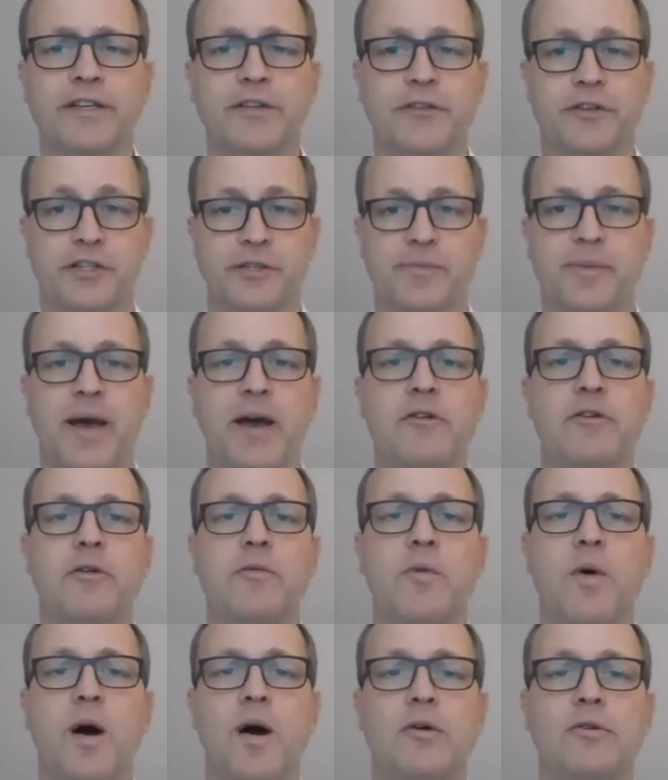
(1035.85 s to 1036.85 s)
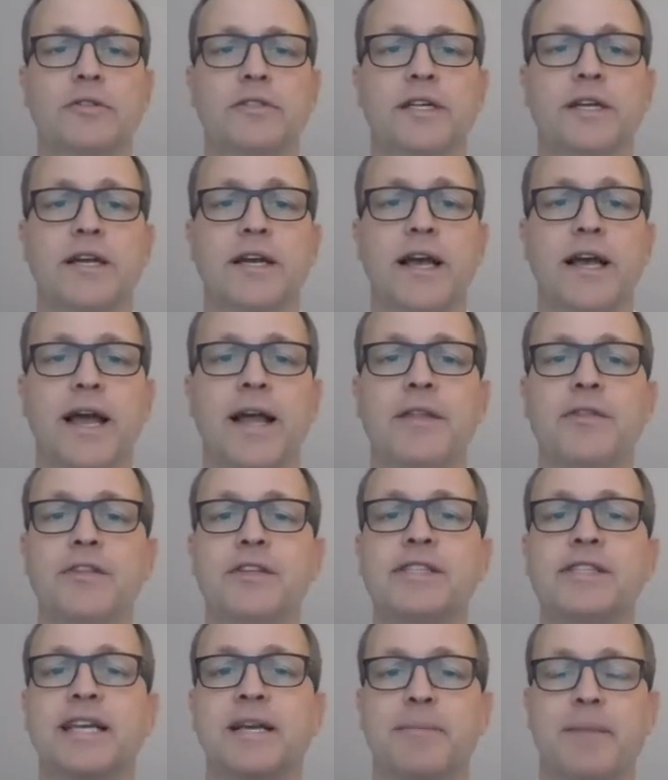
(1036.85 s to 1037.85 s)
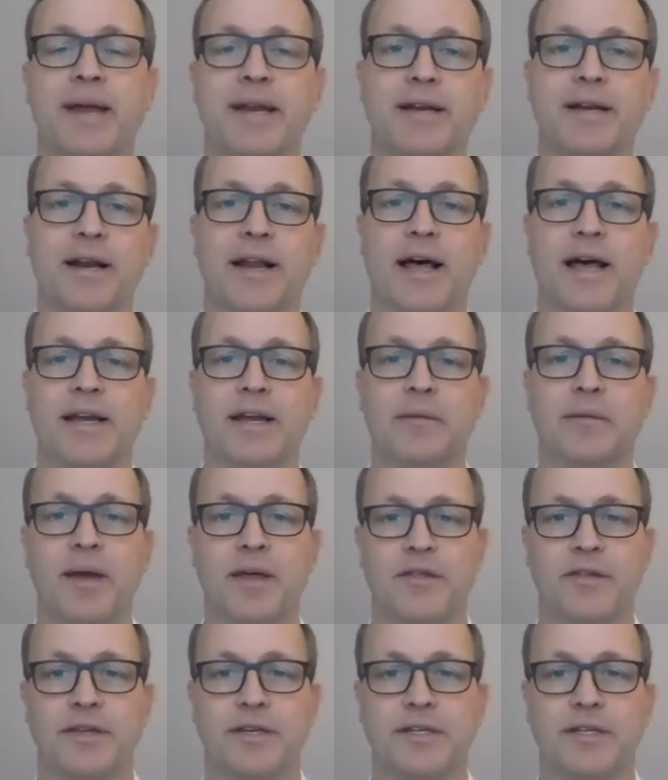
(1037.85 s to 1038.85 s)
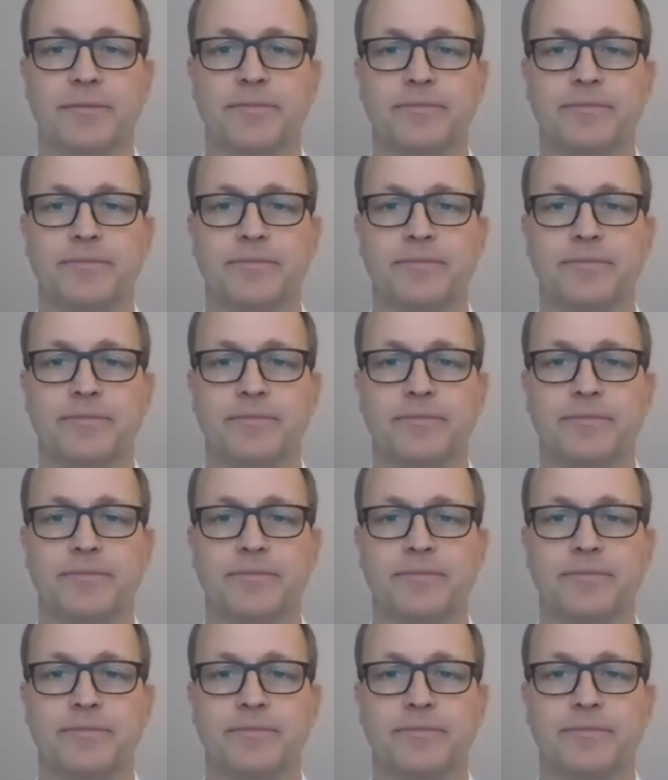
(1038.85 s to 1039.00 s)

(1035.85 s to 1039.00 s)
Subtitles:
the spiral wound, and the segmental lining method.